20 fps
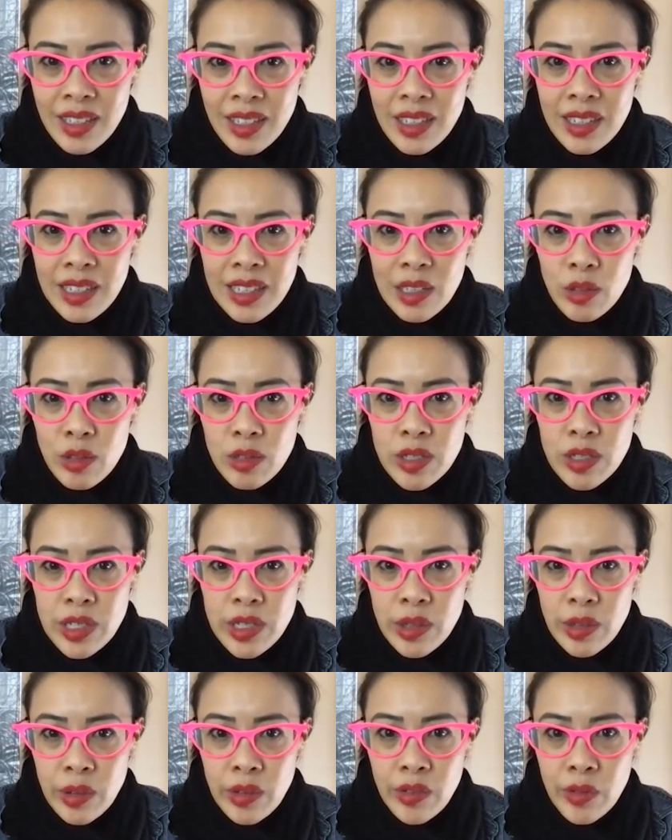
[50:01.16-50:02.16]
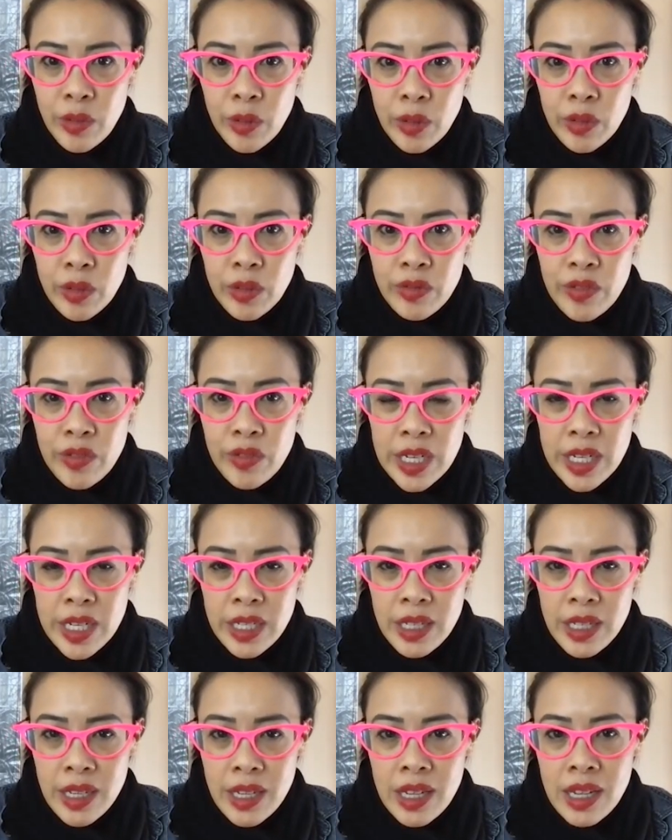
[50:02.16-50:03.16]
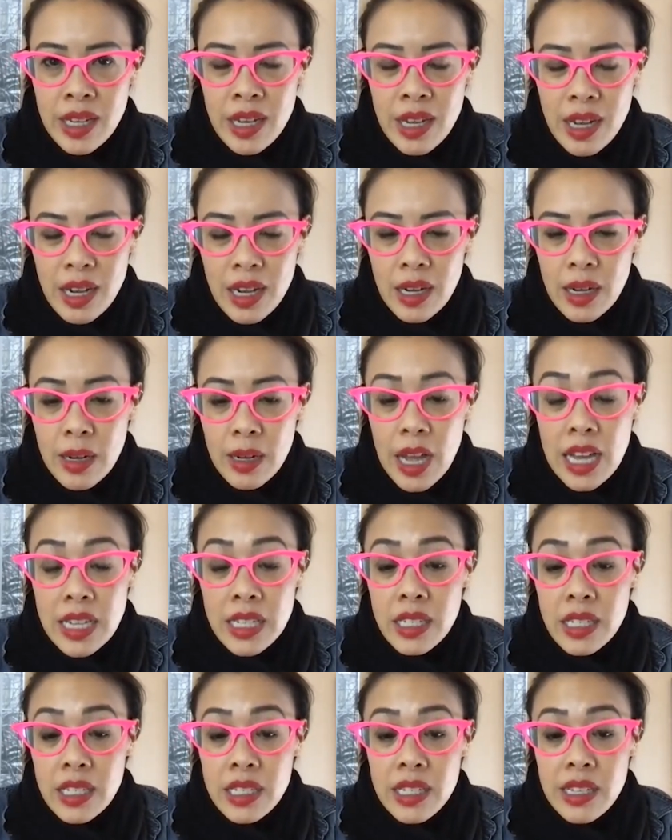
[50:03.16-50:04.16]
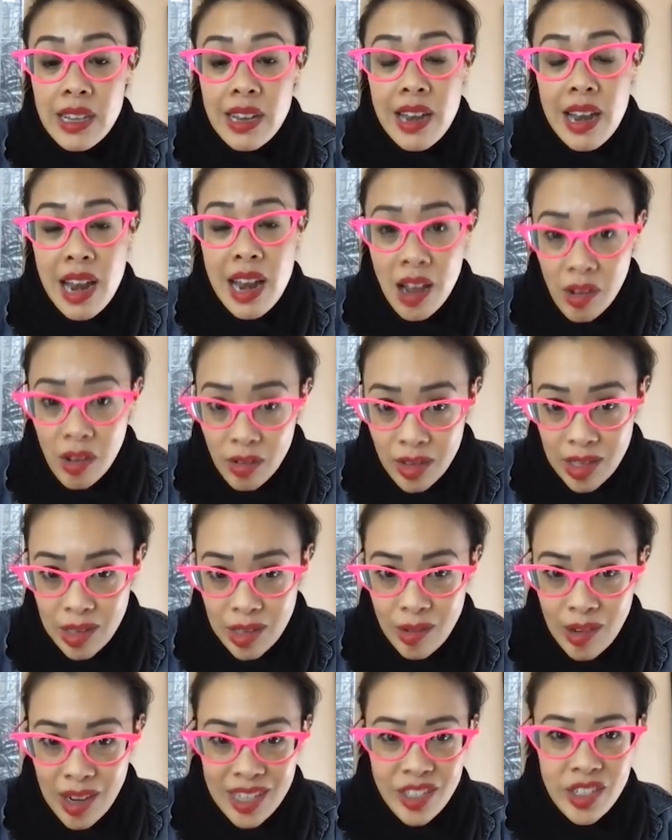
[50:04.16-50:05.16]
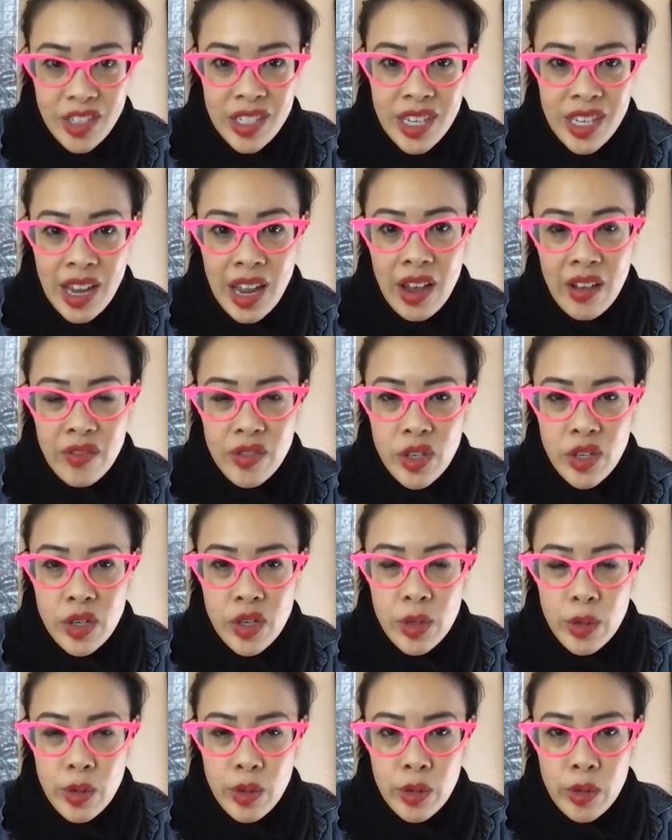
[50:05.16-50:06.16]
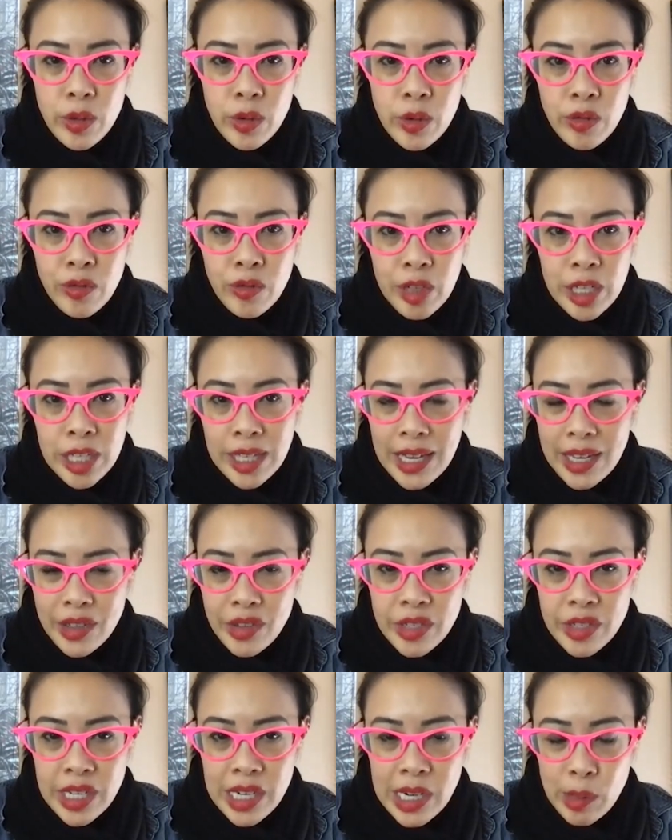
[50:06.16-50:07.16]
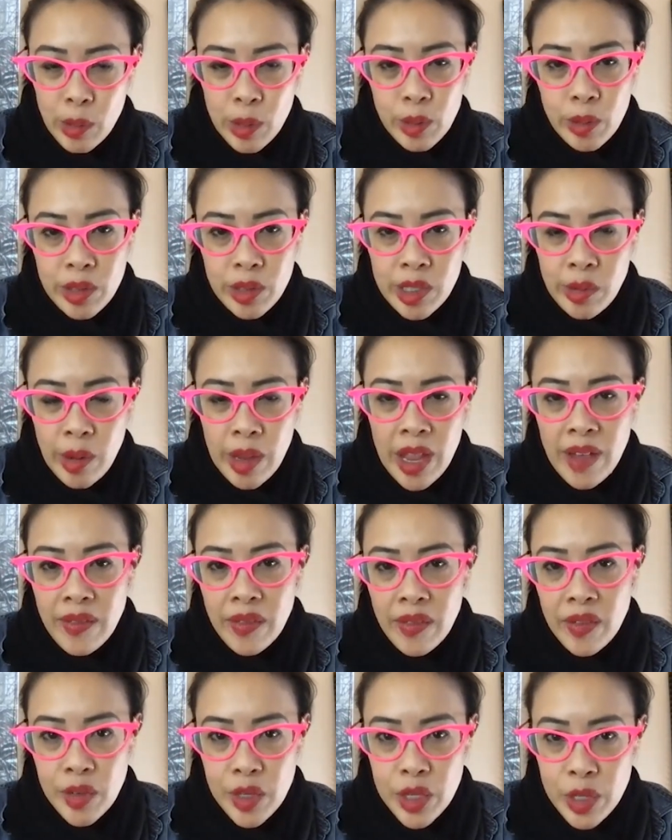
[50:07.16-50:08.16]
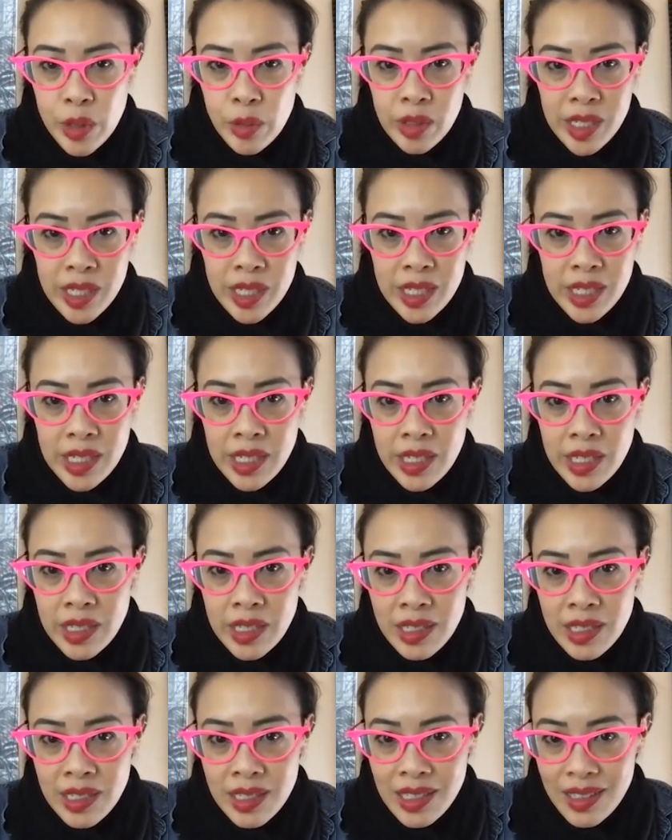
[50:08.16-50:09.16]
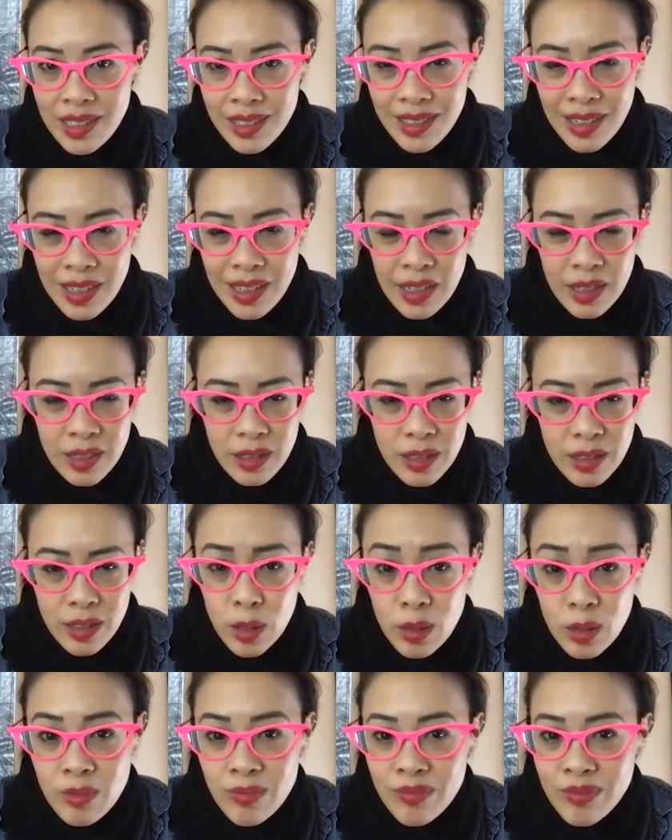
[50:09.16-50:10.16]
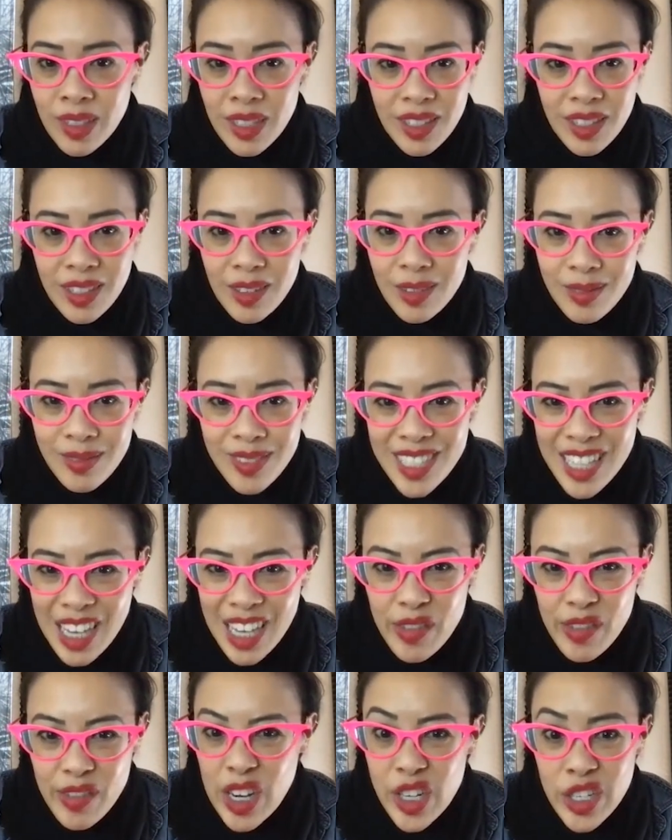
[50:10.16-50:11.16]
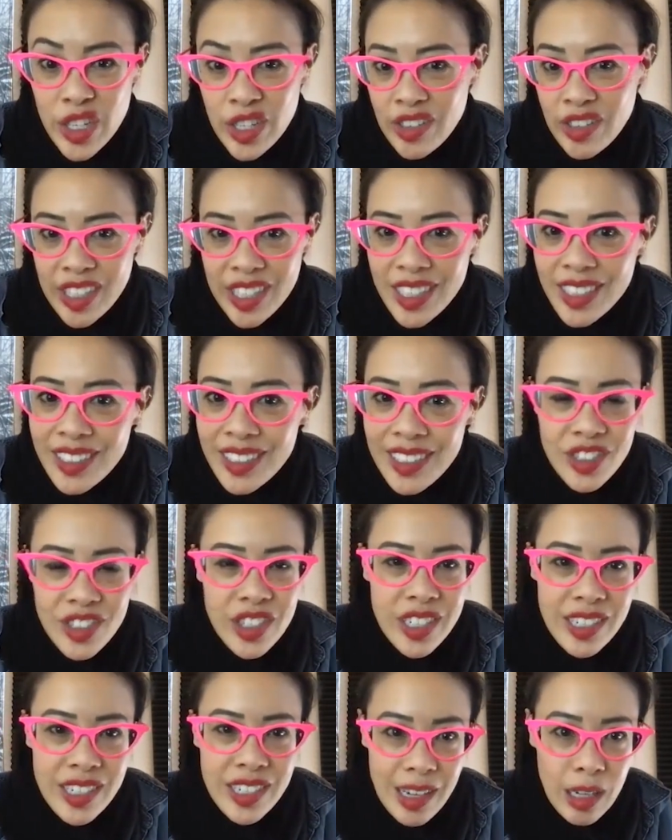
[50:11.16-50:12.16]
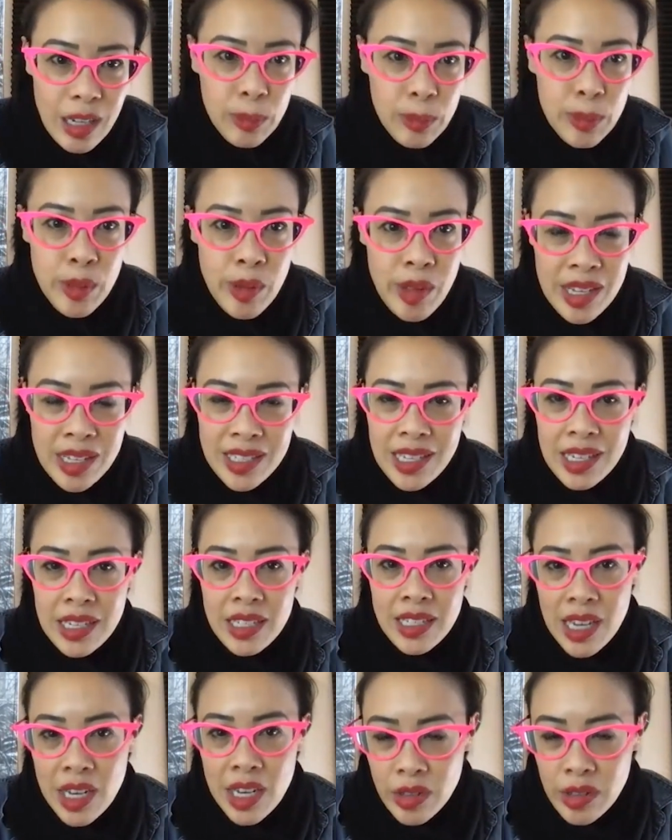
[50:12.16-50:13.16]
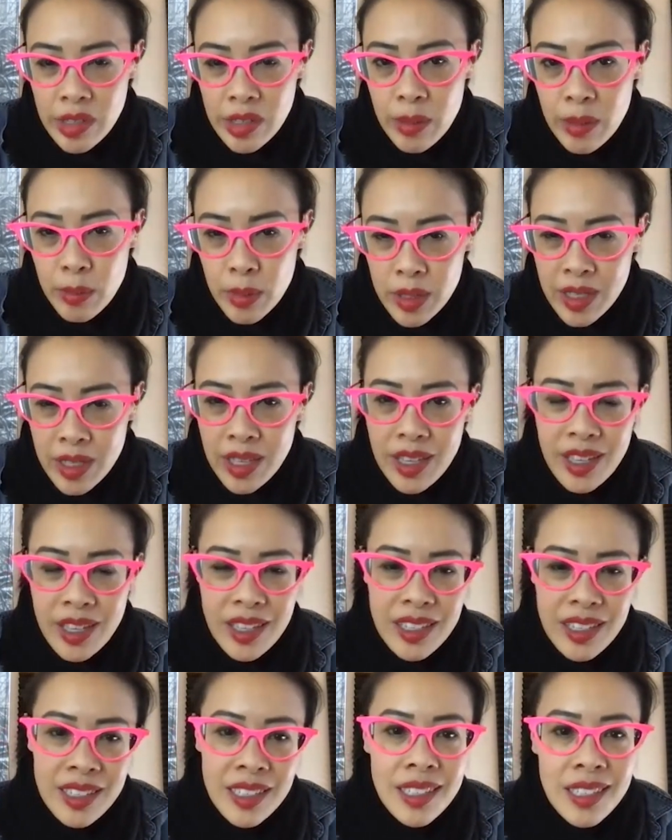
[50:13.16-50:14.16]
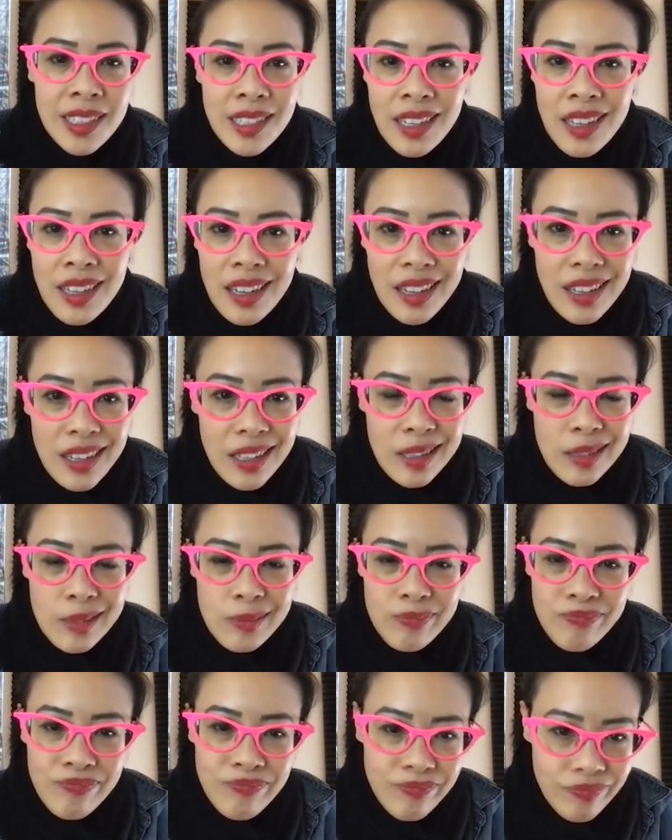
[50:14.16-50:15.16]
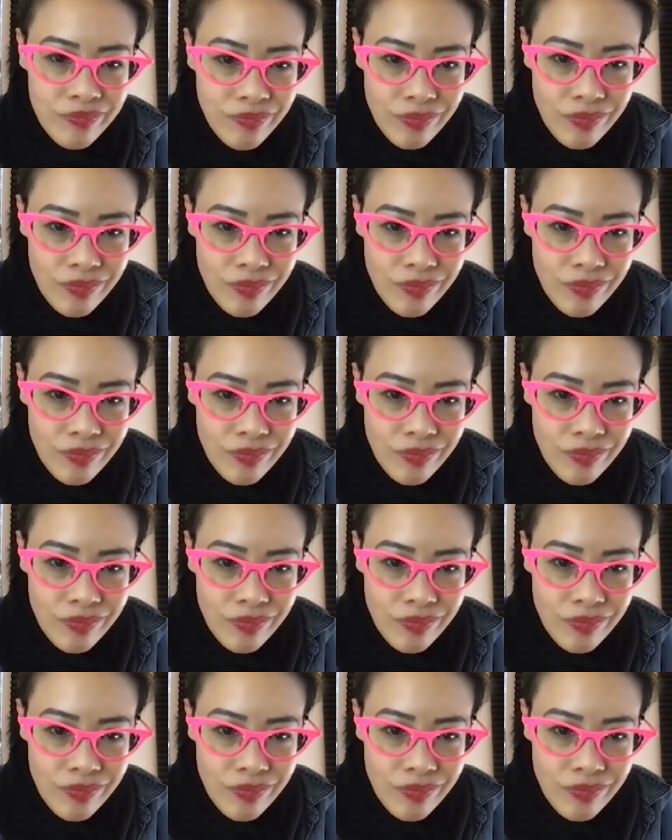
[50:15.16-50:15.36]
uh, in order to do full vetting. Uh, as it is now, though, I just have two freelancers that I work with. So I have a virtual assistant uh, who, you know, is out of Nigeria, and she helps with things like scheduling, booking, um,